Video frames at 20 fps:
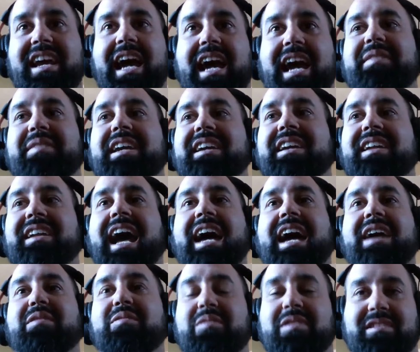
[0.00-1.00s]
I mean,
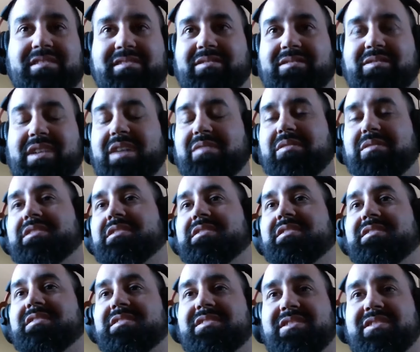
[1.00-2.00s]
I went when I went
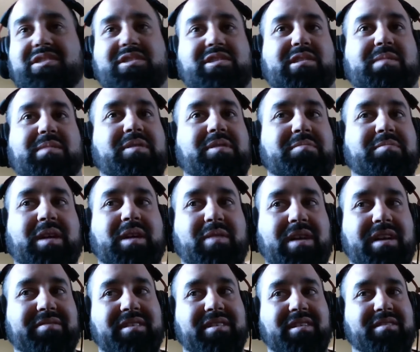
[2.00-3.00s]
to, to Europe with my
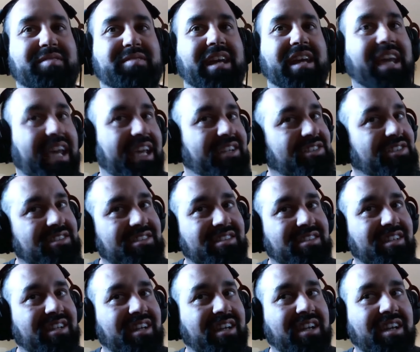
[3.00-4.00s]
wife on our vacation.
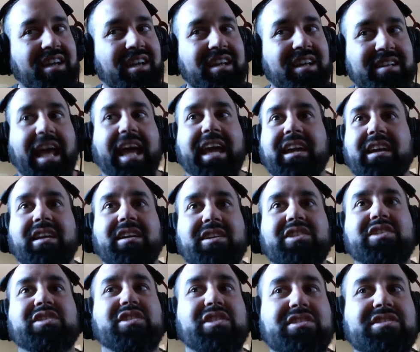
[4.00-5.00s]
Like
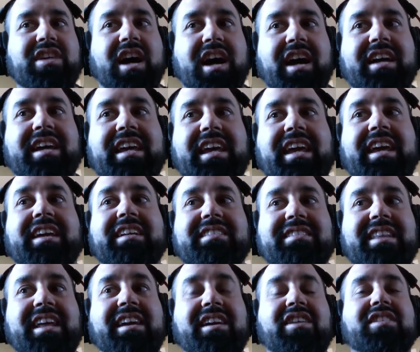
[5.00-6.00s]
you're talking,
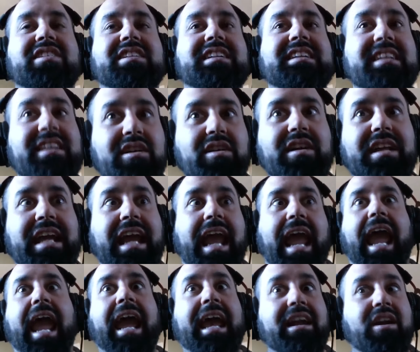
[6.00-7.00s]
they are
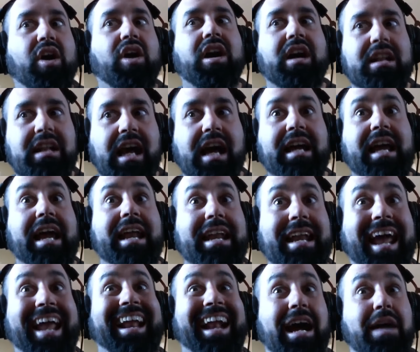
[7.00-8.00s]
literally eight o'clock at
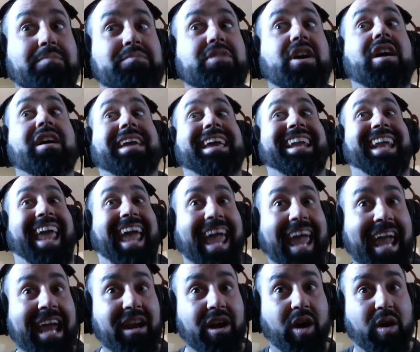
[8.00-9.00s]
night. I'm talking
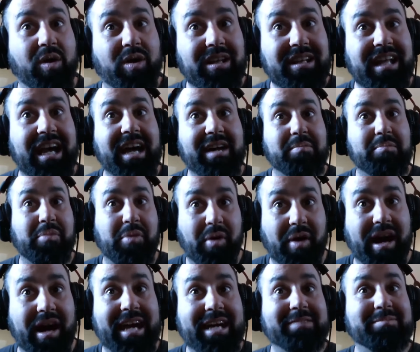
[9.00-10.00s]
eight o'clock
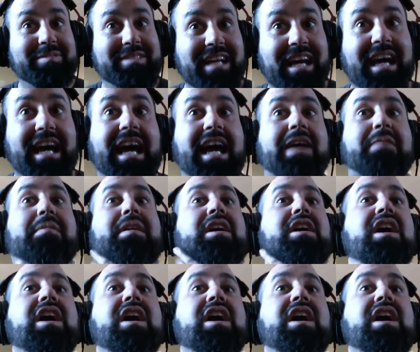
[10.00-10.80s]
prime time.